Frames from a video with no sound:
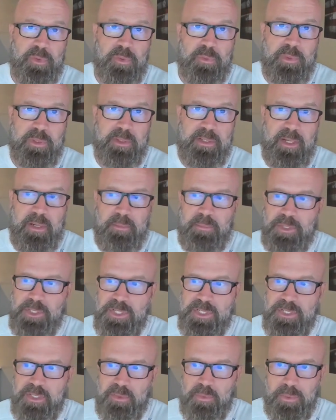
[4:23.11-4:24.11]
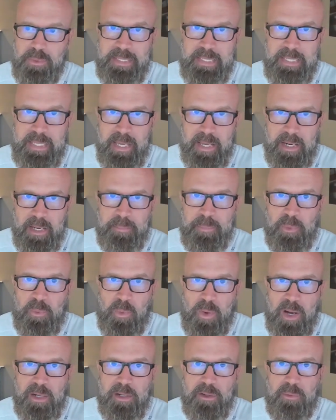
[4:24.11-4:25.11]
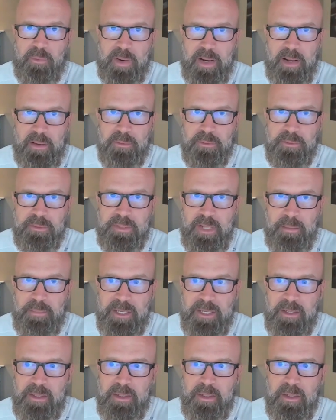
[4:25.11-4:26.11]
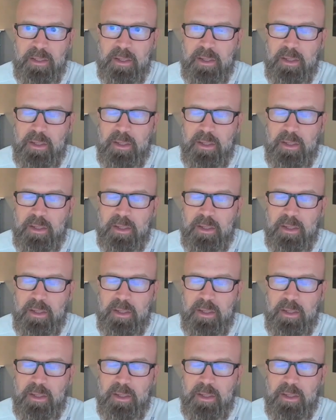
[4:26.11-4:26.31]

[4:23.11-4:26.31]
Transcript: They're really numb. And she's like, "Well, get up and walk around, dummy."